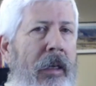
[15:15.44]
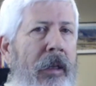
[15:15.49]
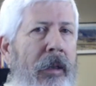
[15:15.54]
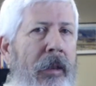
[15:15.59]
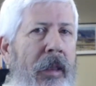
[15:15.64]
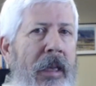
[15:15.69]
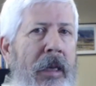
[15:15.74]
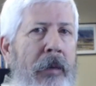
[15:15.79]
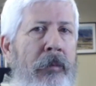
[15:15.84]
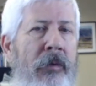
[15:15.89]

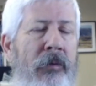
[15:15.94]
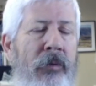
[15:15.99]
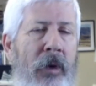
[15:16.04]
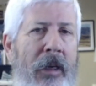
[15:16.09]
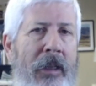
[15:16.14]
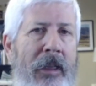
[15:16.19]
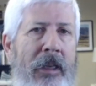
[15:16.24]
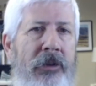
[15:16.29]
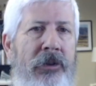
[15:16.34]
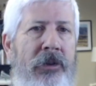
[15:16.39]
thing before
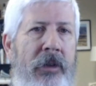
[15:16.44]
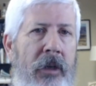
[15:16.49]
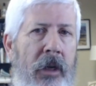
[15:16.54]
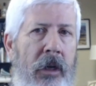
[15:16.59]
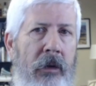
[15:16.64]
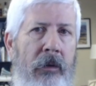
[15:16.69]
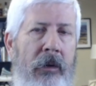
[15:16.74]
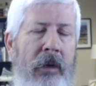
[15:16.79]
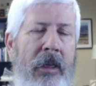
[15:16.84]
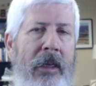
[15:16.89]
I let you
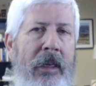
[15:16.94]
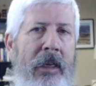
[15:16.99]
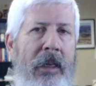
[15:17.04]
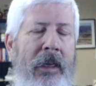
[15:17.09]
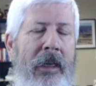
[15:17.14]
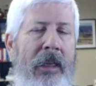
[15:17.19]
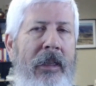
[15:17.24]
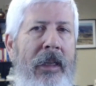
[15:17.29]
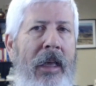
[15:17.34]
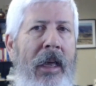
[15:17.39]
go,
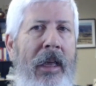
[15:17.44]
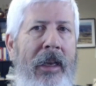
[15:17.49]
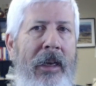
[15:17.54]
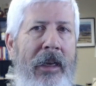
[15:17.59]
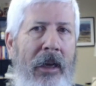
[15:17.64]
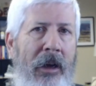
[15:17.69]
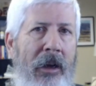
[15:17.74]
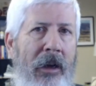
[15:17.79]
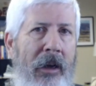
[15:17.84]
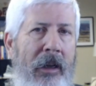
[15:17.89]
and that
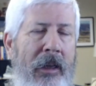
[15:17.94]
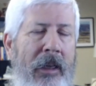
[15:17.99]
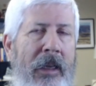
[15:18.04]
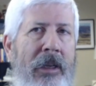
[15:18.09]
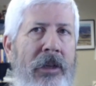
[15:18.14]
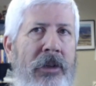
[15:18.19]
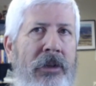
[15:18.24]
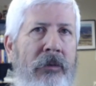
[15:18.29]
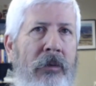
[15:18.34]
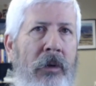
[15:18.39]

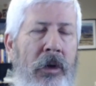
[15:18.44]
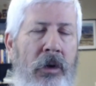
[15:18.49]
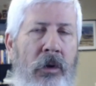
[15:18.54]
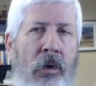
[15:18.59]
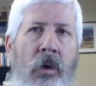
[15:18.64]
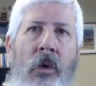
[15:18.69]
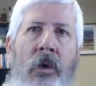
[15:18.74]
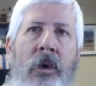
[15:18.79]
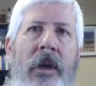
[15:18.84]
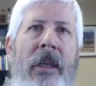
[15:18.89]
is
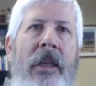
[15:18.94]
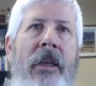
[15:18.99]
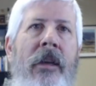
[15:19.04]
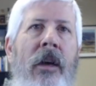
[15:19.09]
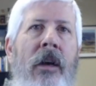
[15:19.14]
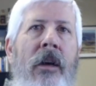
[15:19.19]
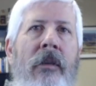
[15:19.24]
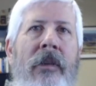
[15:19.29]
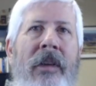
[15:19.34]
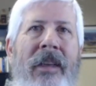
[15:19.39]
recording
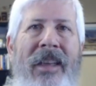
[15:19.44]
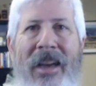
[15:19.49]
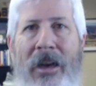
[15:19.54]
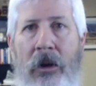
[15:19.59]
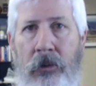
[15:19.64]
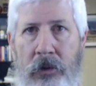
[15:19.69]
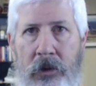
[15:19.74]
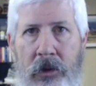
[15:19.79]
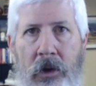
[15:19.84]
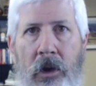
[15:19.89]
of
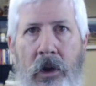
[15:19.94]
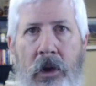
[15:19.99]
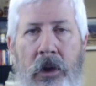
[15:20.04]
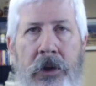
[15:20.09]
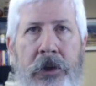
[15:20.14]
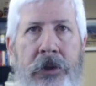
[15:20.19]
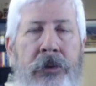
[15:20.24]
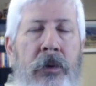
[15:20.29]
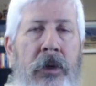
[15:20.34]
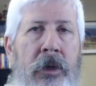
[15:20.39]
account
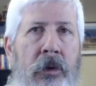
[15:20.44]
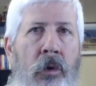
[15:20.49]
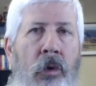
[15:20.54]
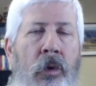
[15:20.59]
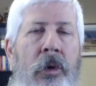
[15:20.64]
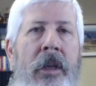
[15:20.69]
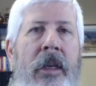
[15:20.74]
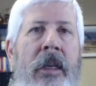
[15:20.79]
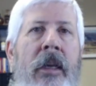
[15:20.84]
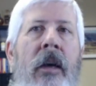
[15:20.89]
calls,
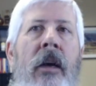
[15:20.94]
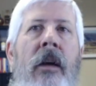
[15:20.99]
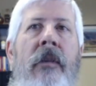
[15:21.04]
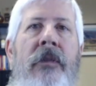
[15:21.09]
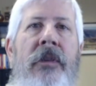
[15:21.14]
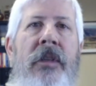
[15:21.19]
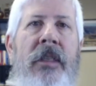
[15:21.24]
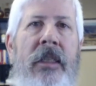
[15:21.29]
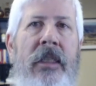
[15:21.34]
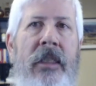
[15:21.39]
recording of
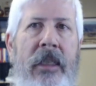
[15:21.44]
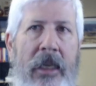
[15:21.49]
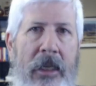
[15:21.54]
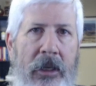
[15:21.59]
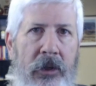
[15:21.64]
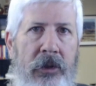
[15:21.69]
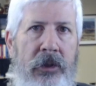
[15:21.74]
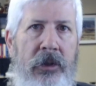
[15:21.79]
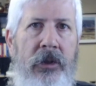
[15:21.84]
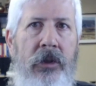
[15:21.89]

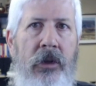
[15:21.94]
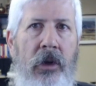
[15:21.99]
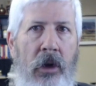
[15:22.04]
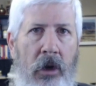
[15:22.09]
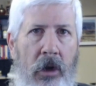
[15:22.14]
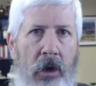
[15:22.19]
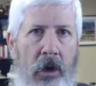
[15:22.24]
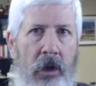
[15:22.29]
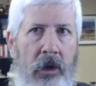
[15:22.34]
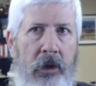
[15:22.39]
sales
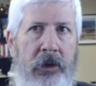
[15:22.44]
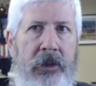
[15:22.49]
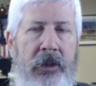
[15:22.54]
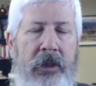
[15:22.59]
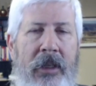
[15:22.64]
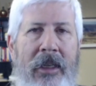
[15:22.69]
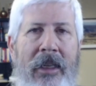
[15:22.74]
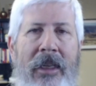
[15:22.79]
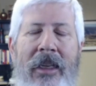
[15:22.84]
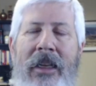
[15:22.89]
calls.
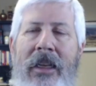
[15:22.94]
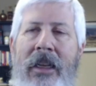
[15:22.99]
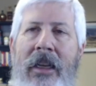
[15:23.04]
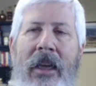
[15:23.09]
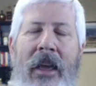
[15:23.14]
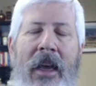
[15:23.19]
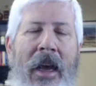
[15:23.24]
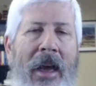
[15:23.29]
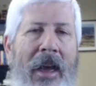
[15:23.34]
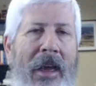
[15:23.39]

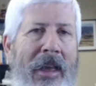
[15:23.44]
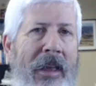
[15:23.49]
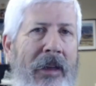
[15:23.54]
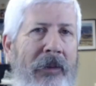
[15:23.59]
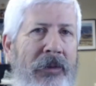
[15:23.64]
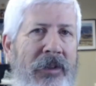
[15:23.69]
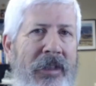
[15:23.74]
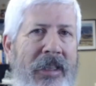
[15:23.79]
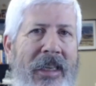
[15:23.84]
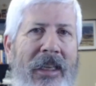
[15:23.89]
I
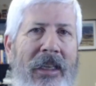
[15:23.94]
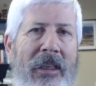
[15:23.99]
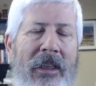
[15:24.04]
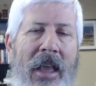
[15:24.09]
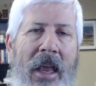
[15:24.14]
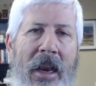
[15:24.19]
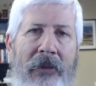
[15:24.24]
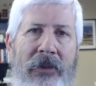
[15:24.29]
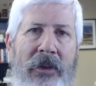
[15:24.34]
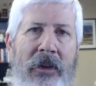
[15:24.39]
have seen a
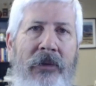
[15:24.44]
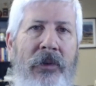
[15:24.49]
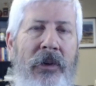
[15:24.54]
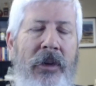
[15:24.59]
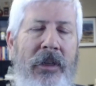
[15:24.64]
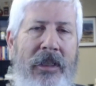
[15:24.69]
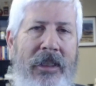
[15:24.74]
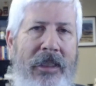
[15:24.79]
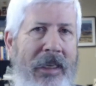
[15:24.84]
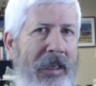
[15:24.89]
lot of
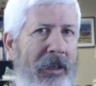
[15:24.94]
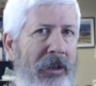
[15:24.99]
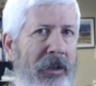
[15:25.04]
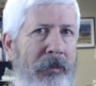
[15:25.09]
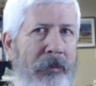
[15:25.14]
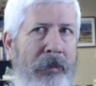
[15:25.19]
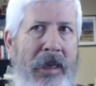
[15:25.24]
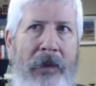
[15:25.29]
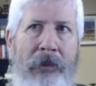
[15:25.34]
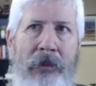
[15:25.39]
different
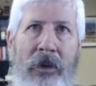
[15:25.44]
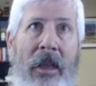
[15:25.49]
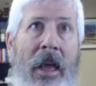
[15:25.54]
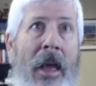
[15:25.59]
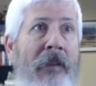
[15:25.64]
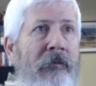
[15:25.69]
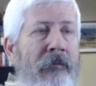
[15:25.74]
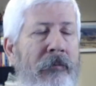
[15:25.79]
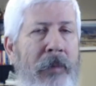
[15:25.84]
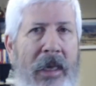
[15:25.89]
salespeople.
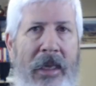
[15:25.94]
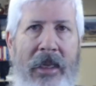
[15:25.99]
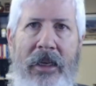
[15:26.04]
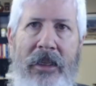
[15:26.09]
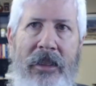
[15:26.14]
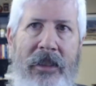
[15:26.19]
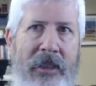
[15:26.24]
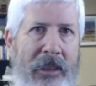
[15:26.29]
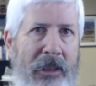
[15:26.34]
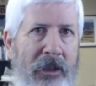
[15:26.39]
I've been a
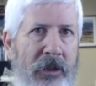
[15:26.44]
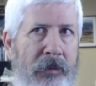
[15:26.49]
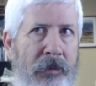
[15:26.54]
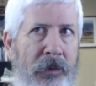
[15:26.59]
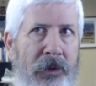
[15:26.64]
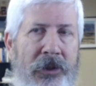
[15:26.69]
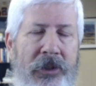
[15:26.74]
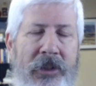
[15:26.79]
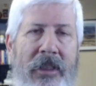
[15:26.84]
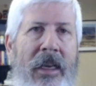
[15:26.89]

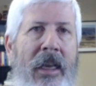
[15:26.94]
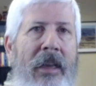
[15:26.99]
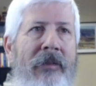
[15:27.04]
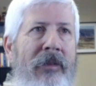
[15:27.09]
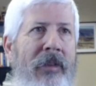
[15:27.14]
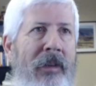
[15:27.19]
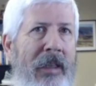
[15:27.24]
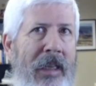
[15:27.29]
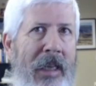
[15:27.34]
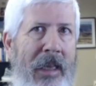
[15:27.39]
salesperson. I've
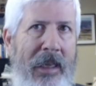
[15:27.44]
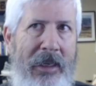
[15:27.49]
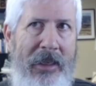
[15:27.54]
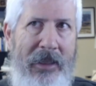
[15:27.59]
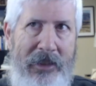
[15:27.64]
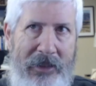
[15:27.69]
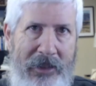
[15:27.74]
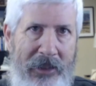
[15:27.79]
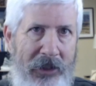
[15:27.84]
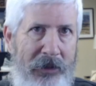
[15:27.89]

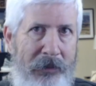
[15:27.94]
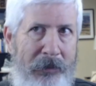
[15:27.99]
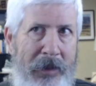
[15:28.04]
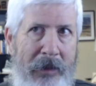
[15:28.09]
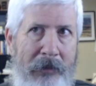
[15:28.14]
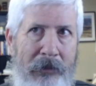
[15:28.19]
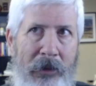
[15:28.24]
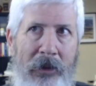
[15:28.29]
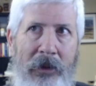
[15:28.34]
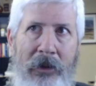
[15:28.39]
led
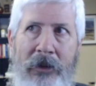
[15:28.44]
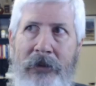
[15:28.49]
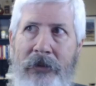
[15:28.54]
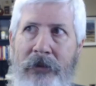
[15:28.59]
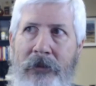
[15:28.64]
salespeople.